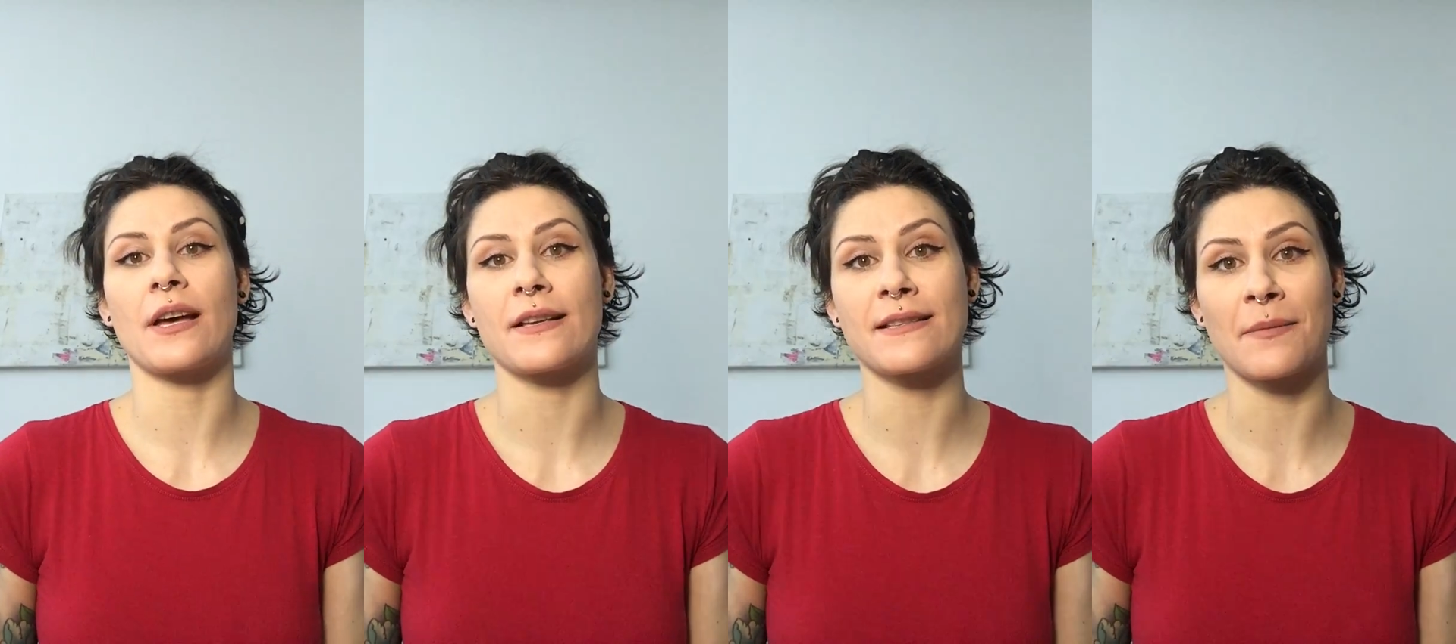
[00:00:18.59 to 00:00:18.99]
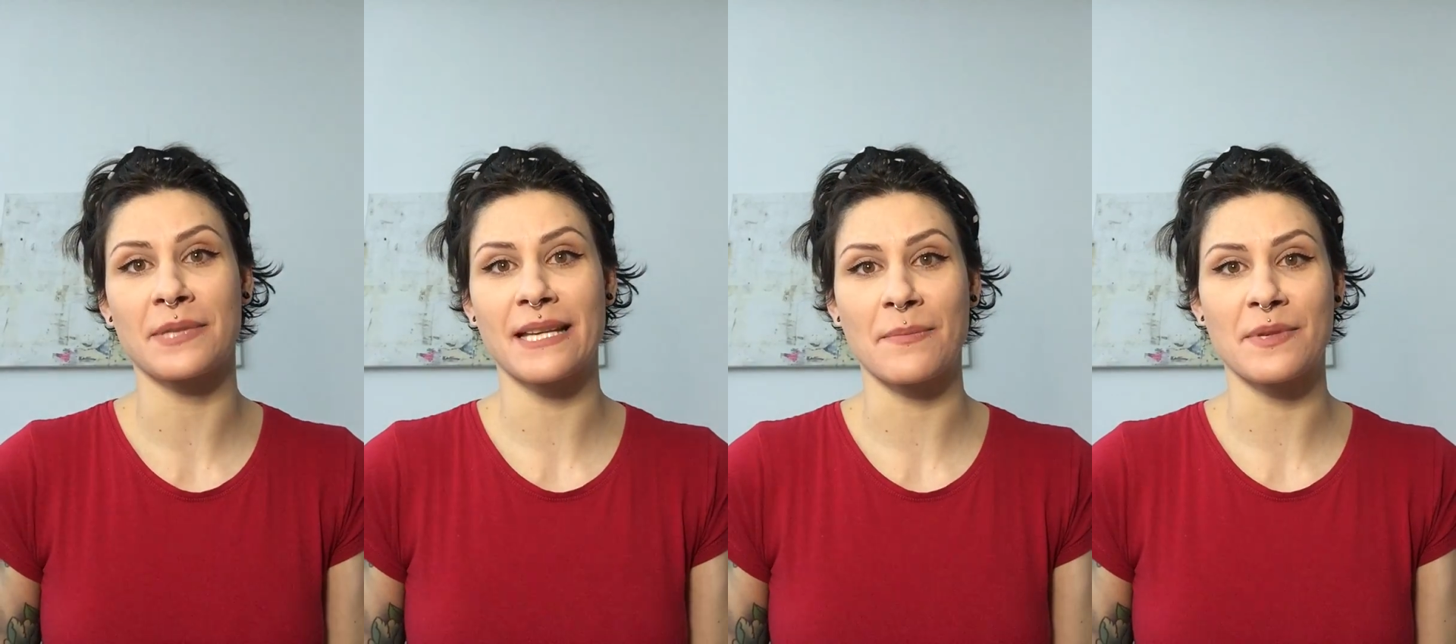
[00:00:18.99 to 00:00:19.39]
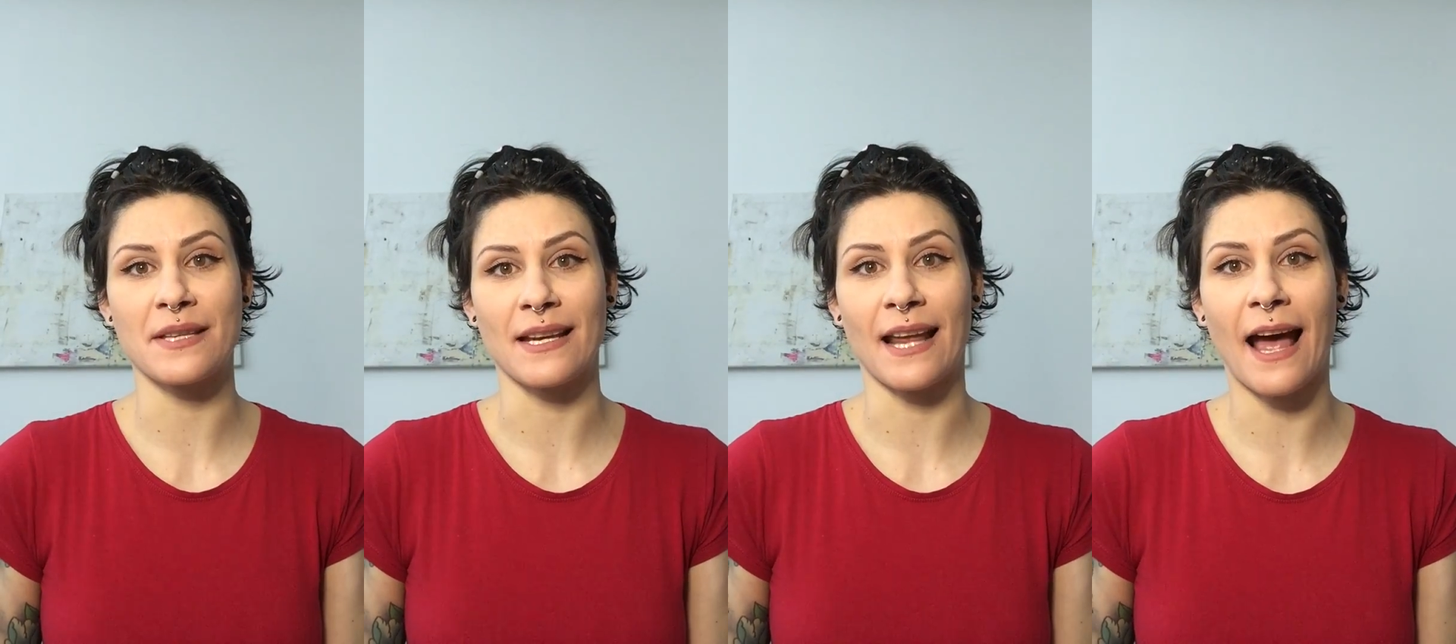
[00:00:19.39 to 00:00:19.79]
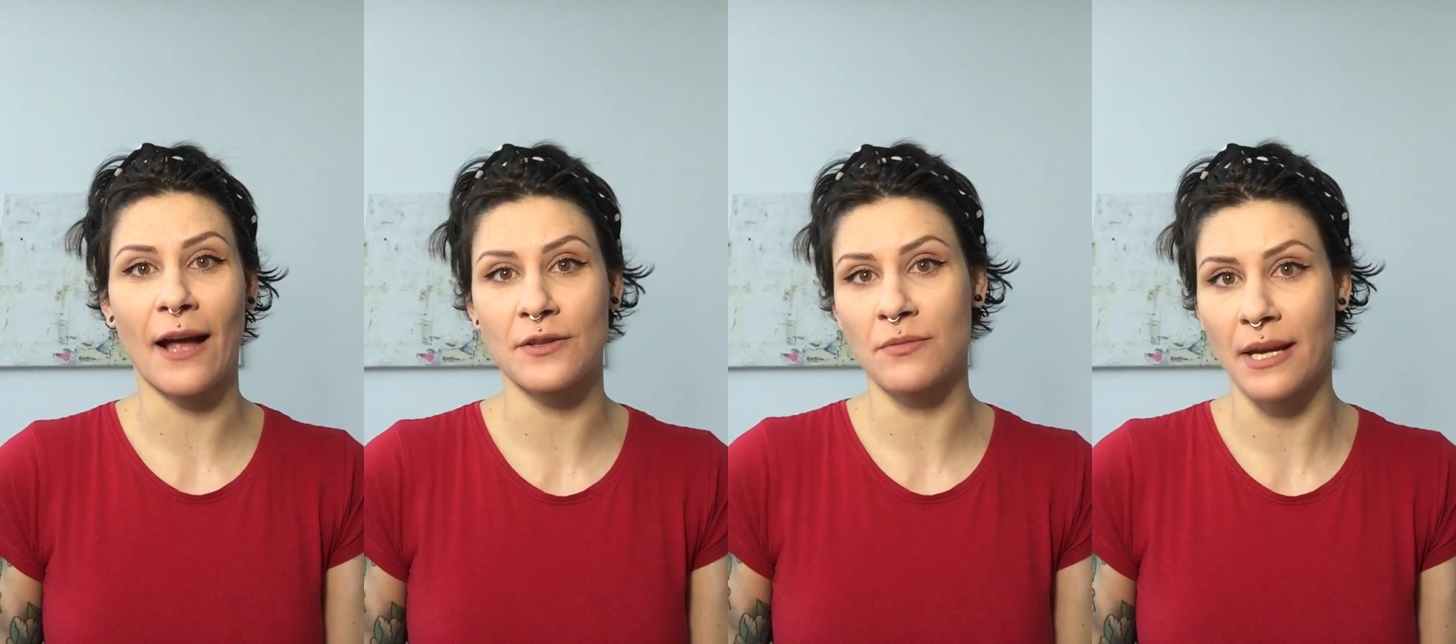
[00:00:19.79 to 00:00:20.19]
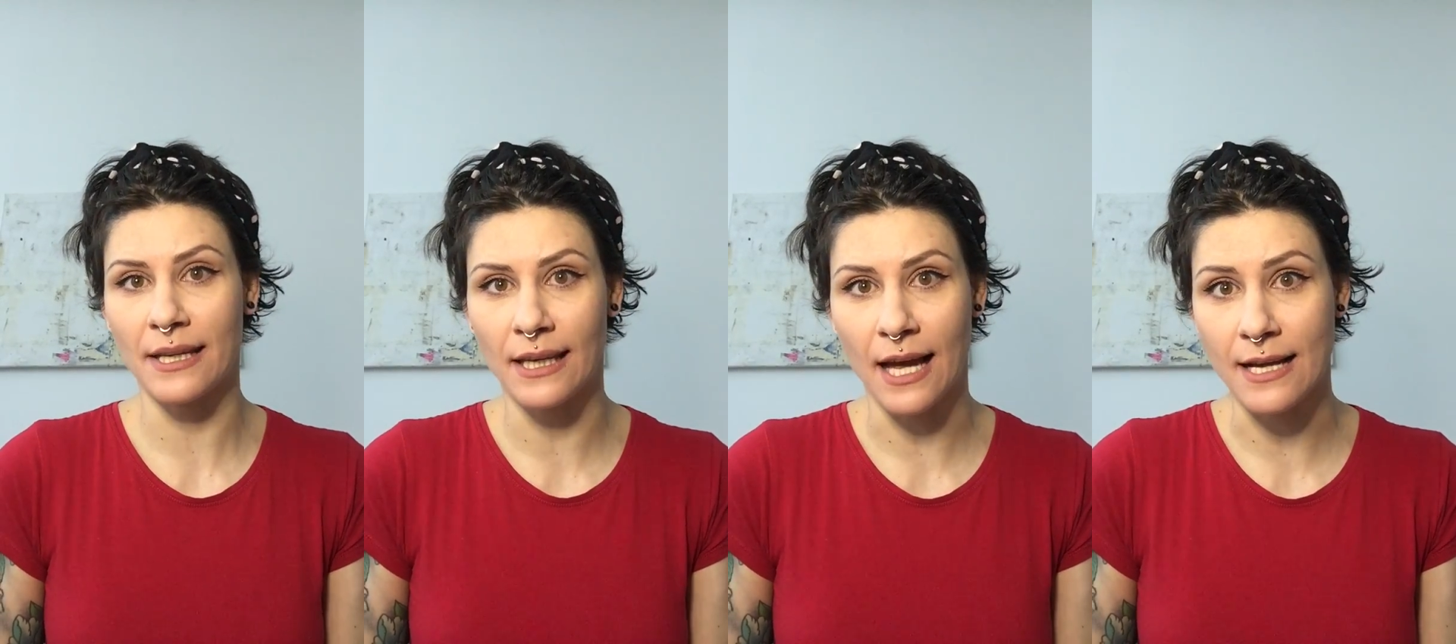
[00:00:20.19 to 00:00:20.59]
some tips and how to make
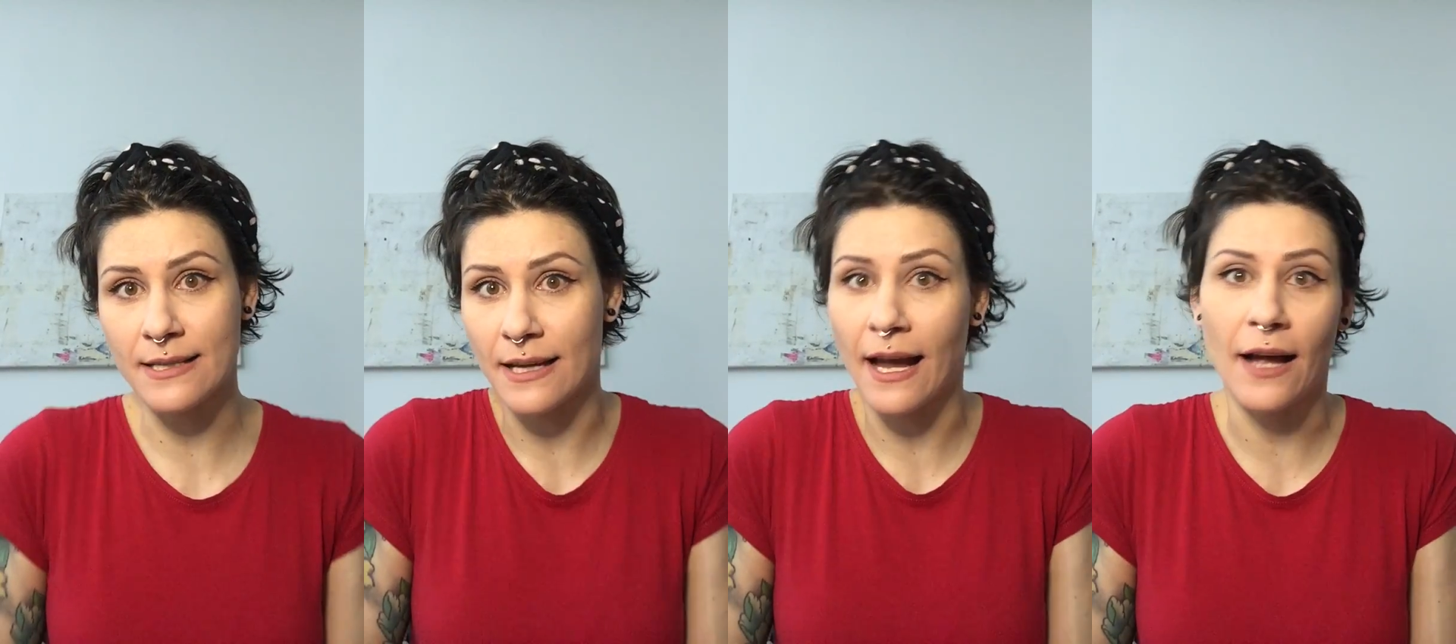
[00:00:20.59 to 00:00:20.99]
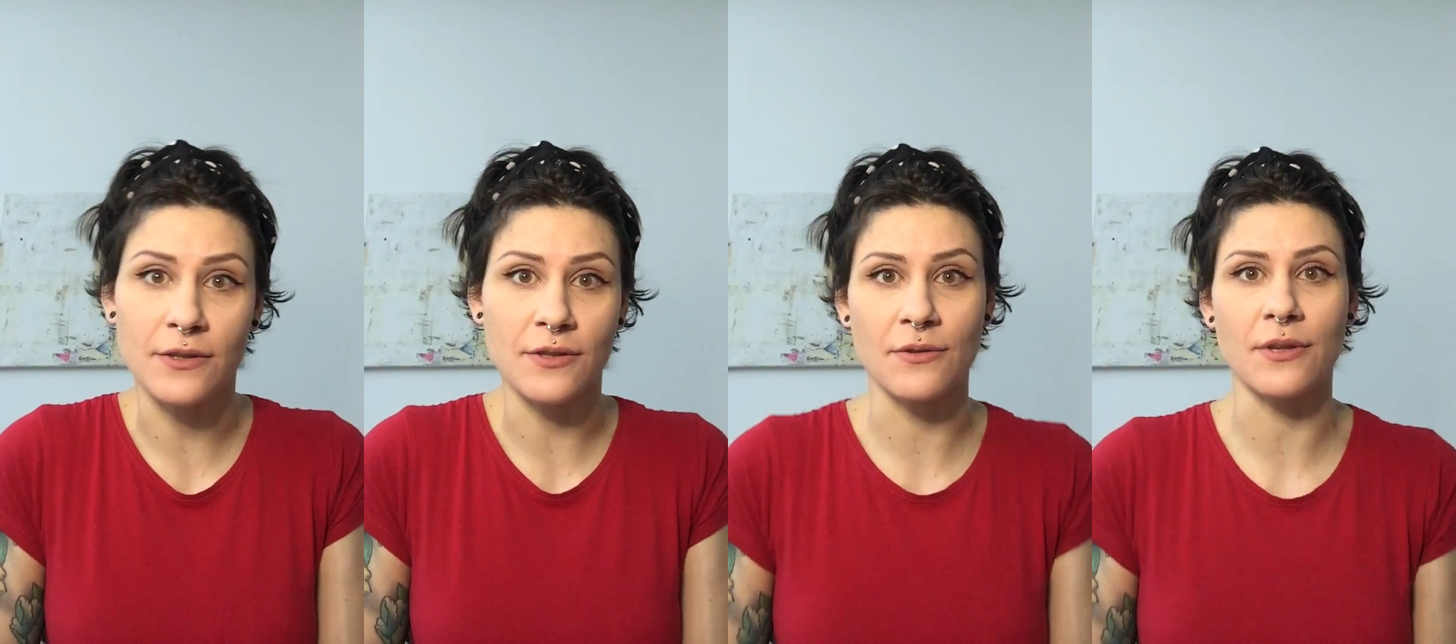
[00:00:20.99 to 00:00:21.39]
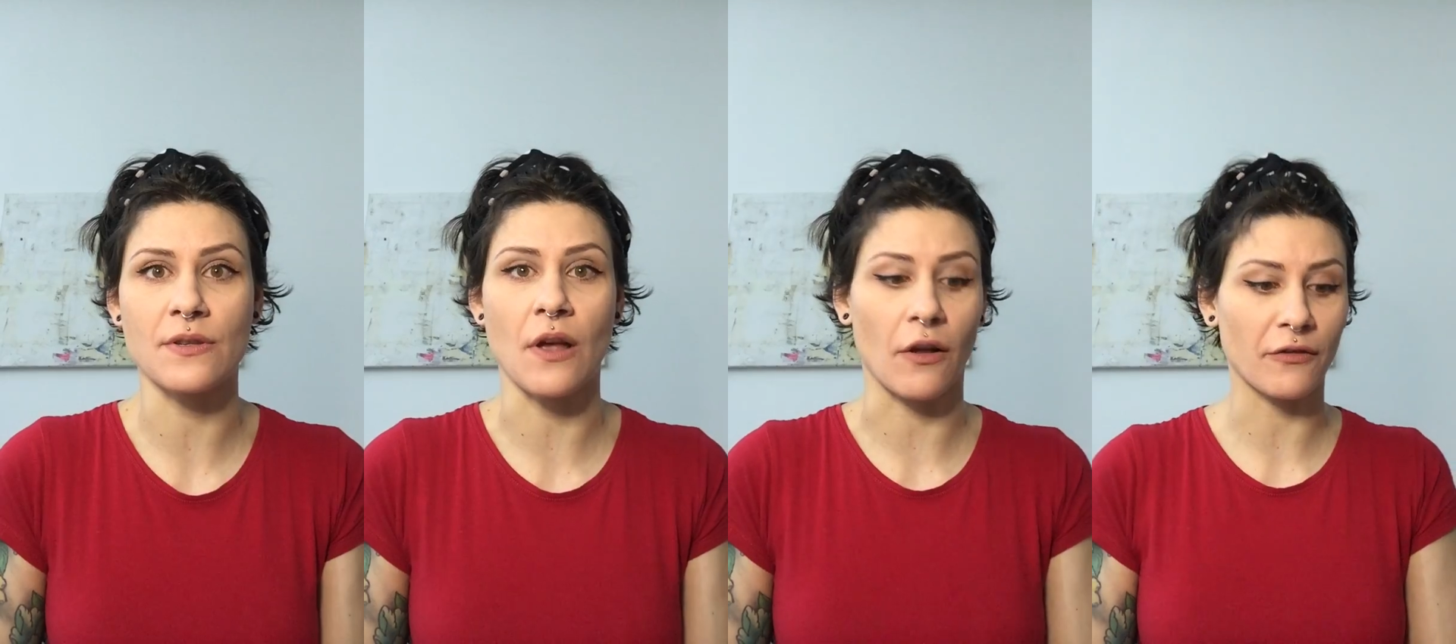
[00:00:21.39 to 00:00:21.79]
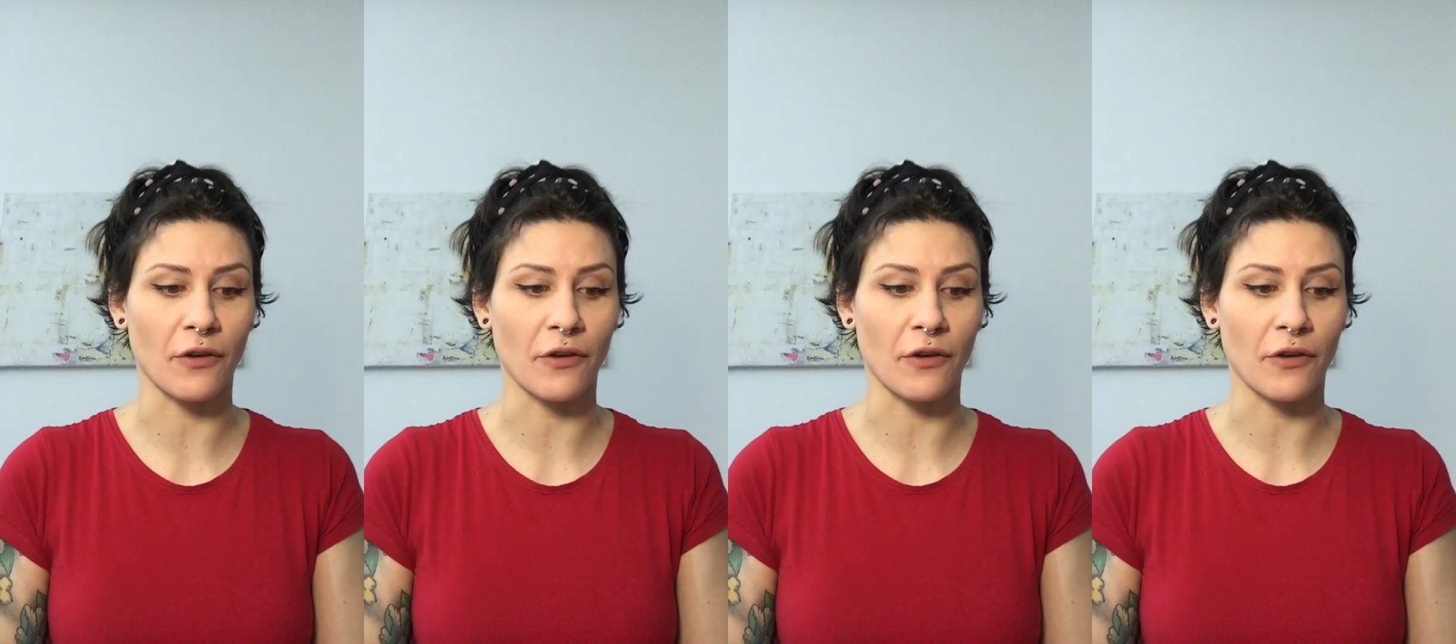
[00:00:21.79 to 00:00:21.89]
it last and how to do it yourself.